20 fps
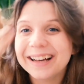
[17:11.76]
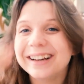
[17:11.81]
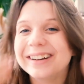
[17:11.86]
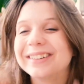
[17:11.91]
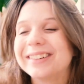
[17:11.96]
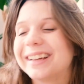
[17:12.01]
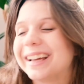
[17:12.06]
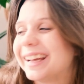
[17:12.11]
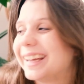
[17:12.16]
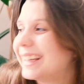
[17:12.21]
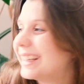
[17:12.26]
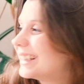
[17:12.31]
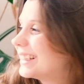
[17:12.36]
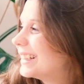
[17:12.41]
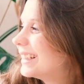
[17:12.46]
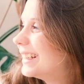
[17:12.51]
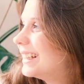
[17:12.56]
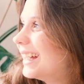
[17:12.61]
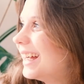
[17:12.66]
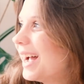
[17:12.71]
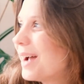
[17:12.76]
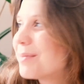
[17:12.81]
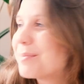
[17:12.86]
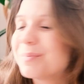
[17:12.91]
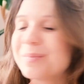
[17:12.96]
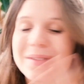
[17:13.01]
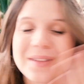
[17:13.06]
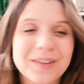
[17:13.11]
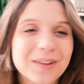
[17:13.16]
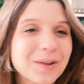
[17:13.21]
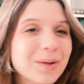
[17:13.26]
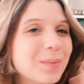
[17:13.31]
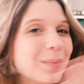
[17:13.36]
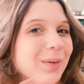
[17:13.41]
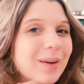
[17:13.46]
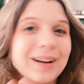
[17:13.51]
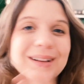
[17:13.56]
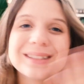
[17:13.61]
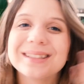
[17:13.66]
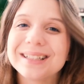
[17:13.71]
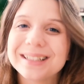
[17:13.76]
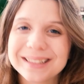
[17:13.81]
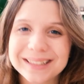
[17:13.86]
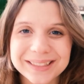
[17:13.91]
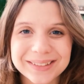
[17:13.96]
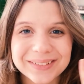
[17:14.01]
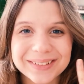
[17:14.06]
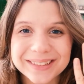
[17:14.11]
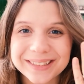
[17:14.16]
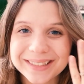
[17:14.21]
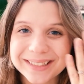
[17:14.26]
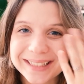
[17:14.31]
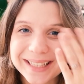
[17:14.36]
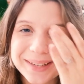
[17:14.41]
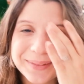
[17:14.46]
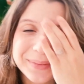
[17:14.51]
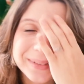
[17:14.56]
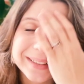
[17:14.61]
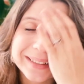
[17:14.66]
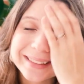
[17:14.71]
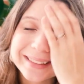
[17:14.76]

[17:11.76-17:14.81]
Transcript: okay, I'm still processing what just happened.